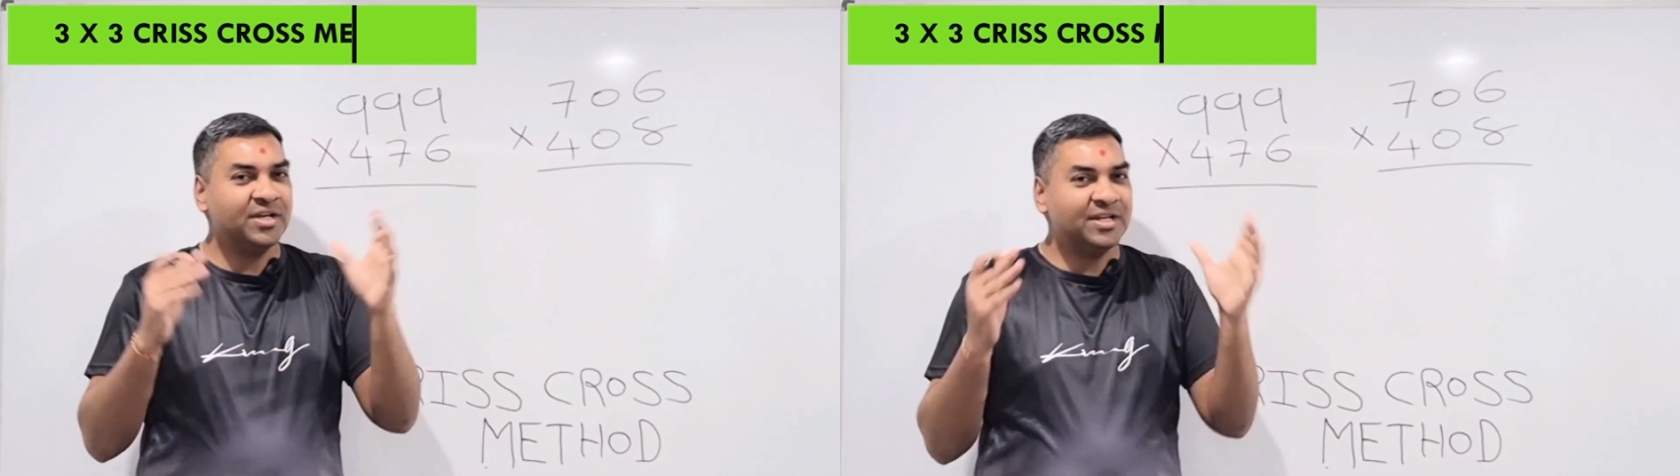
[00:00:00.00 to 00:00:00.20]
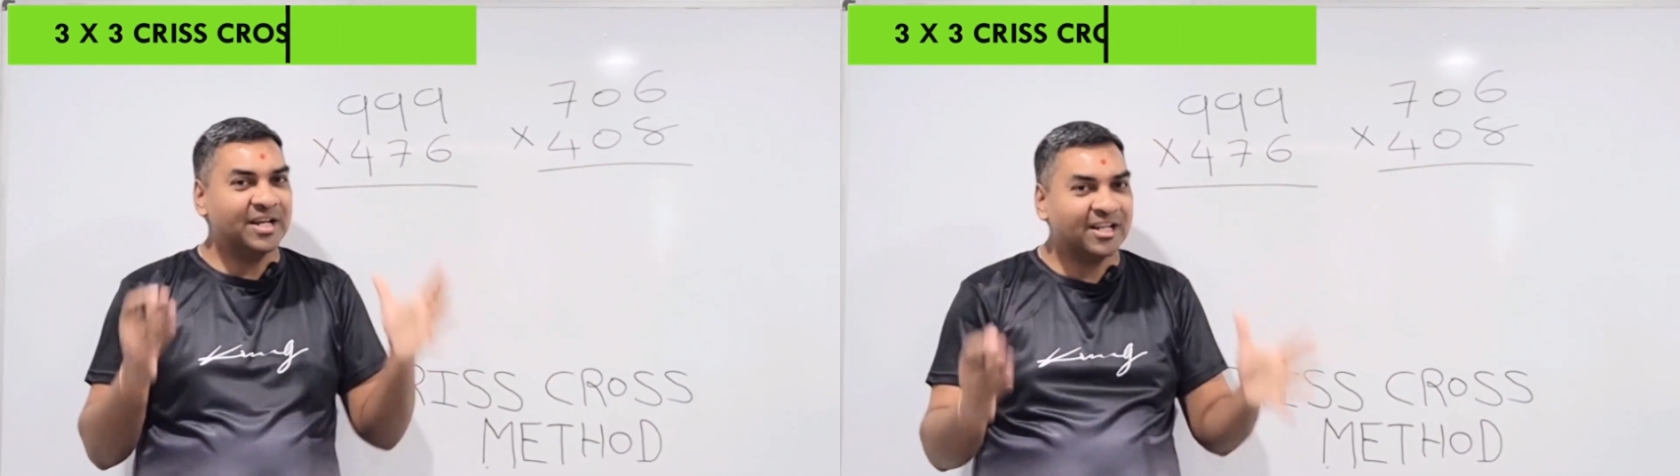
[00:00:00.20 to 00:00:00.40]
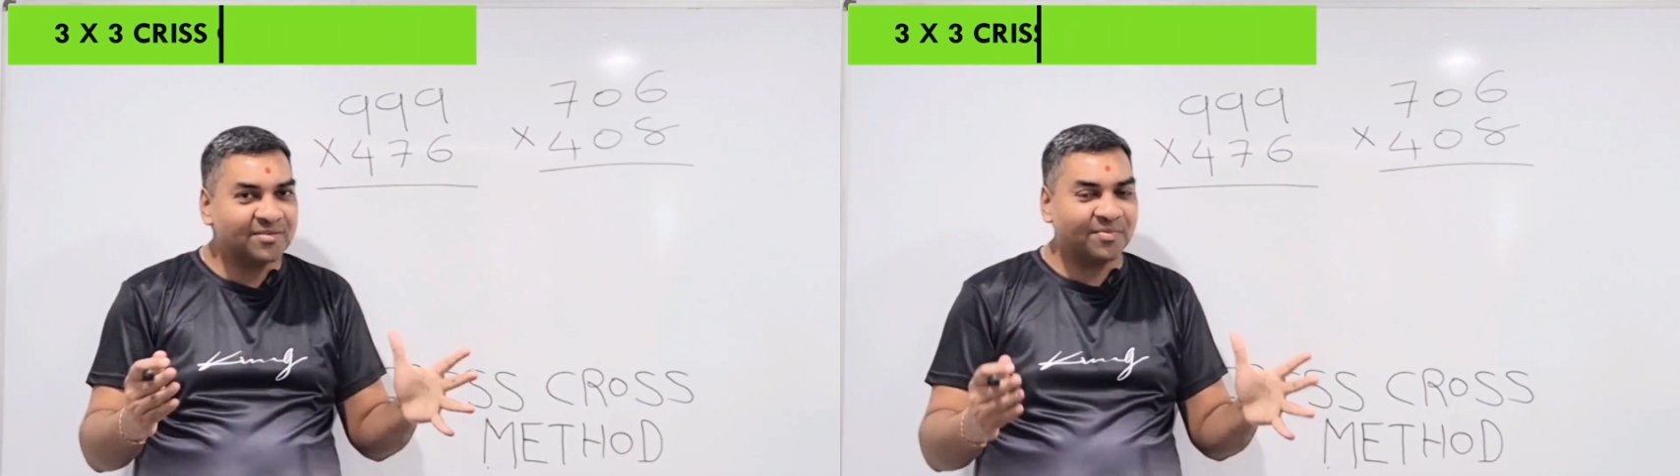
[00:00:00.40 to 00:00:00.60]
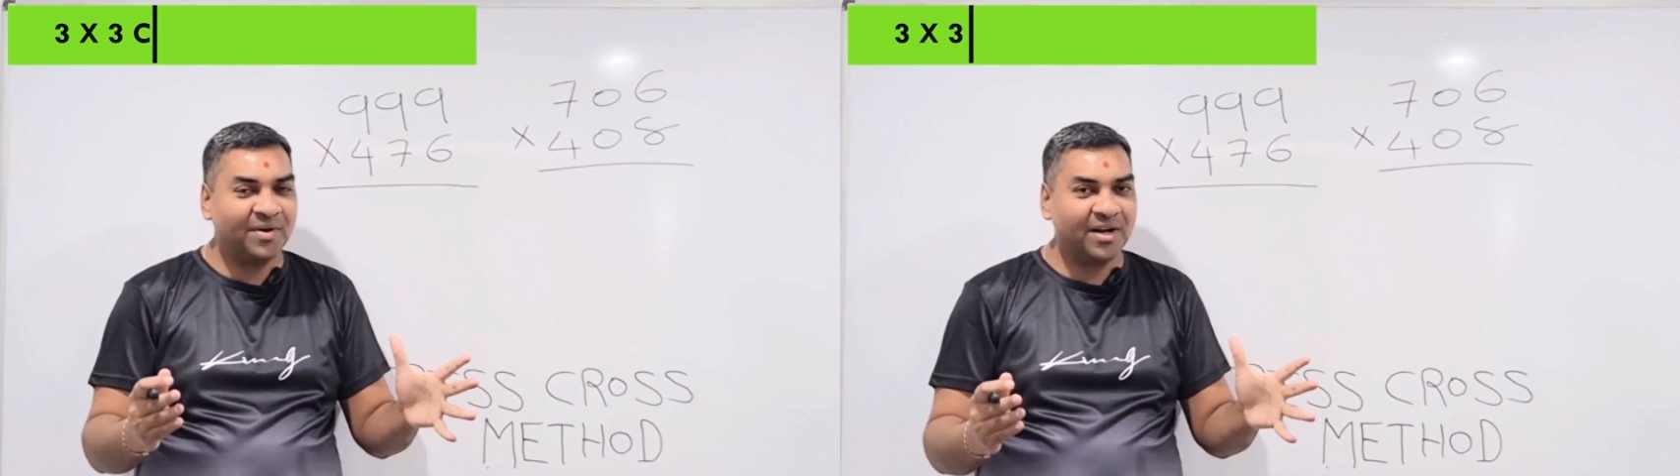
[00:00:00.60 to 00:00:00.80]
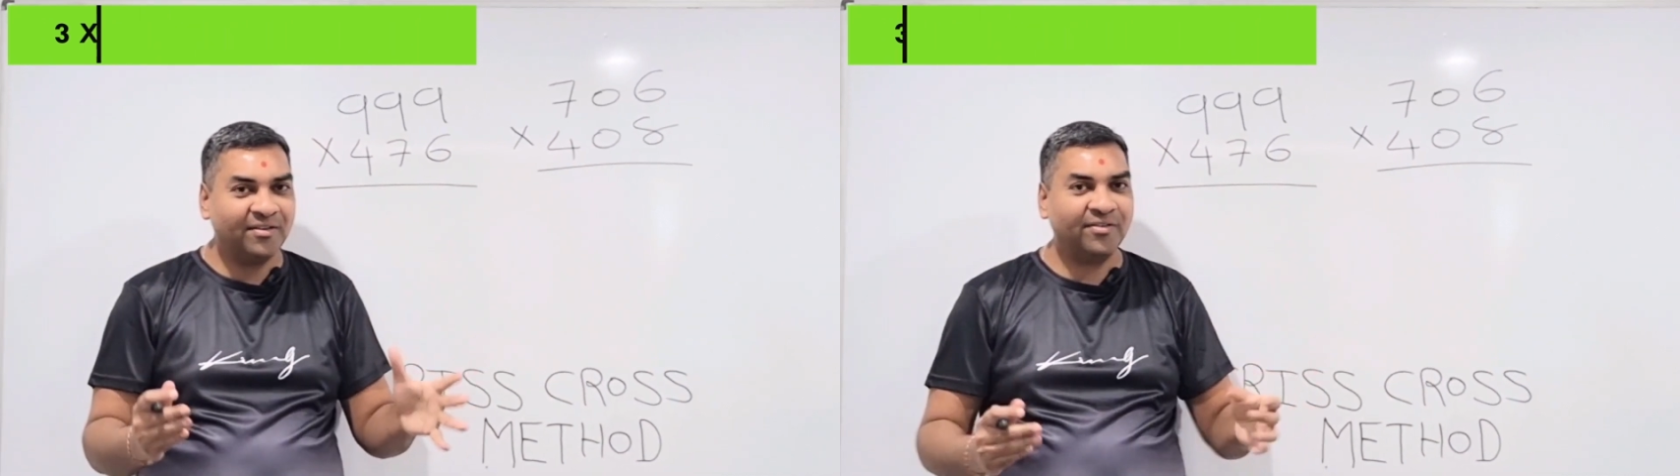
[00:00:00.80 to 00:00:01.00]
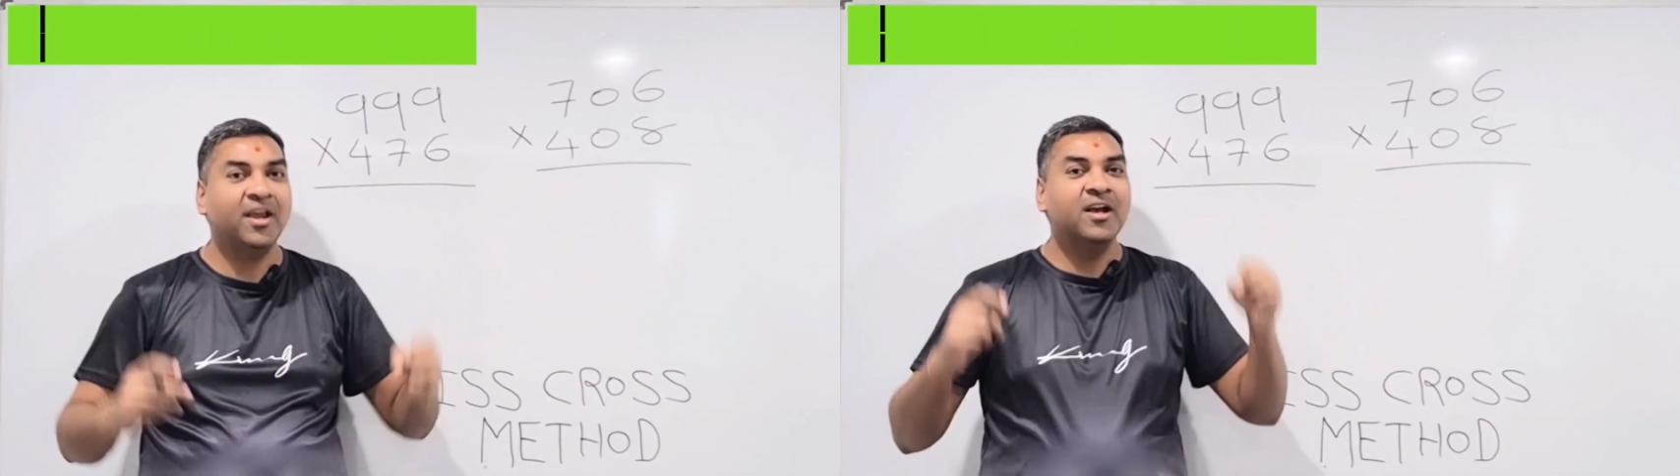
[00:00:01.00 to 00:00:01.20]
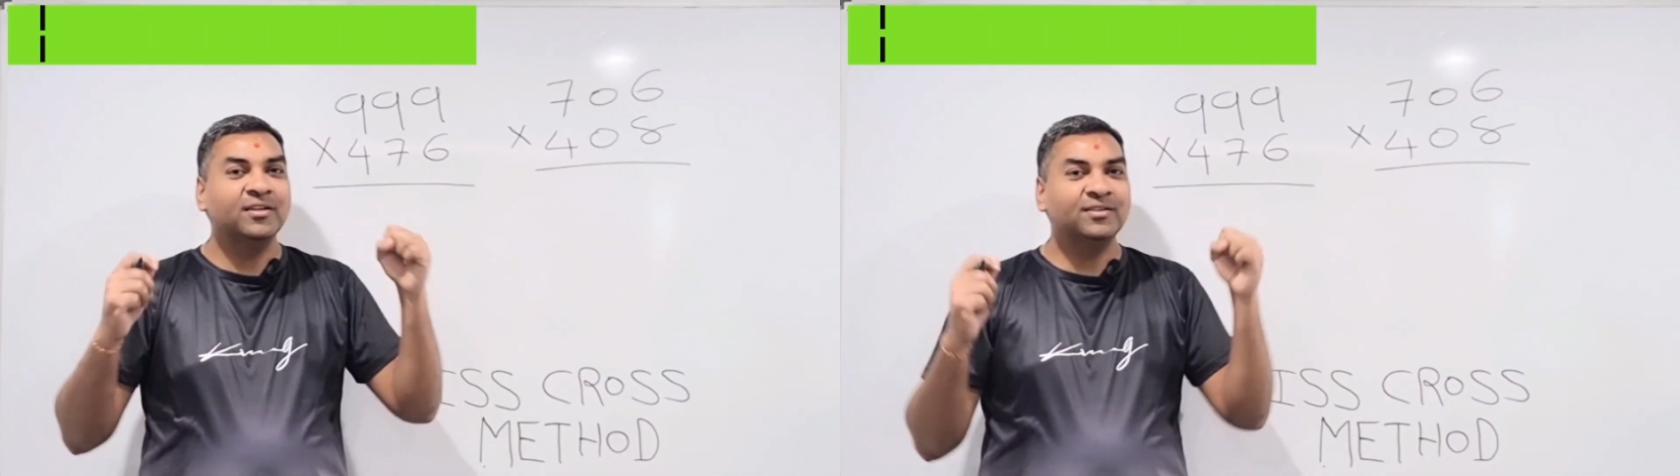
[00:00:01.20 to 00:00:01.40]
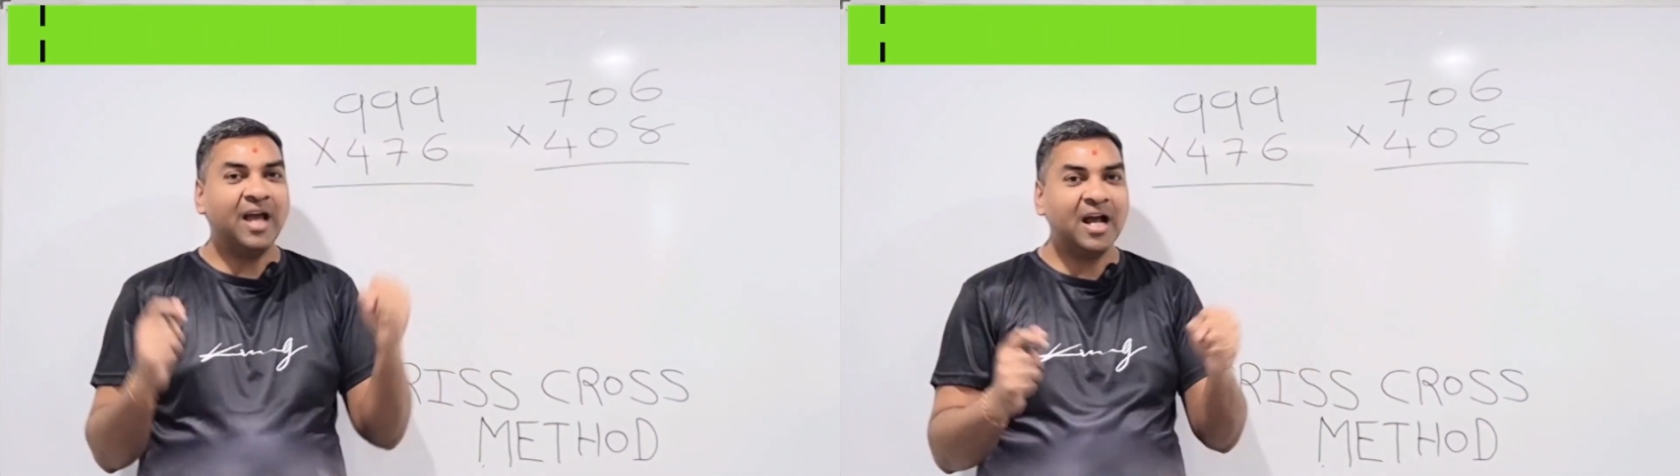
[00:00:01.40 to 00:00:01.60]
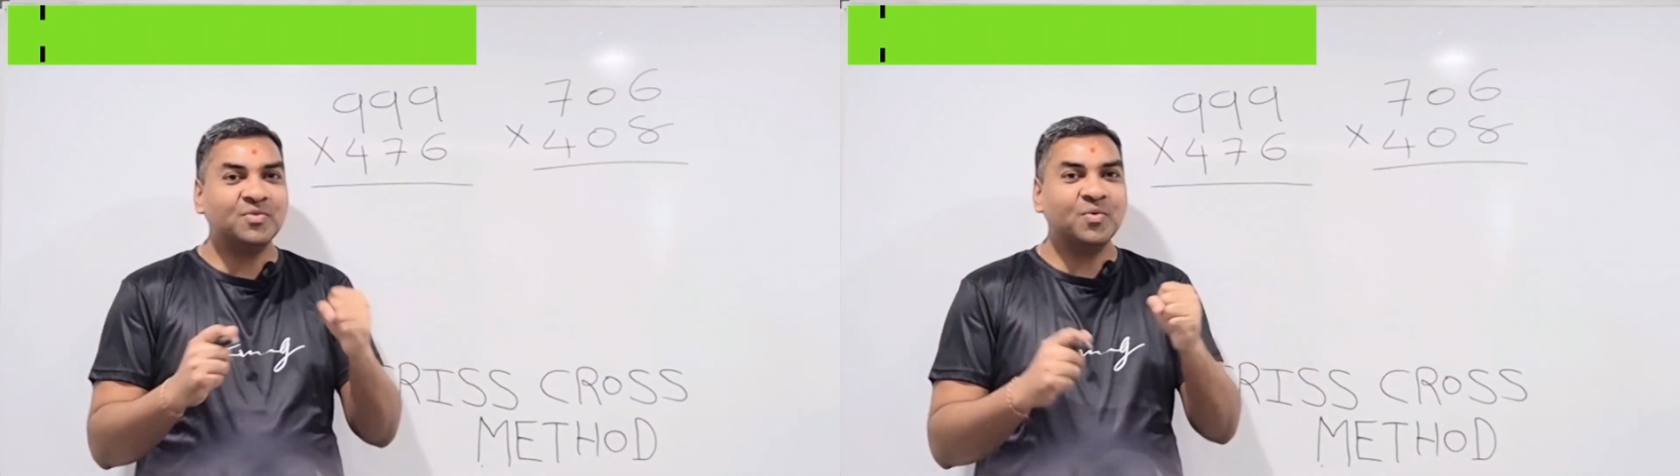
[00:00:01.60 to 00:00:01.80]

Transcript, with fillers: Yes, friends, that's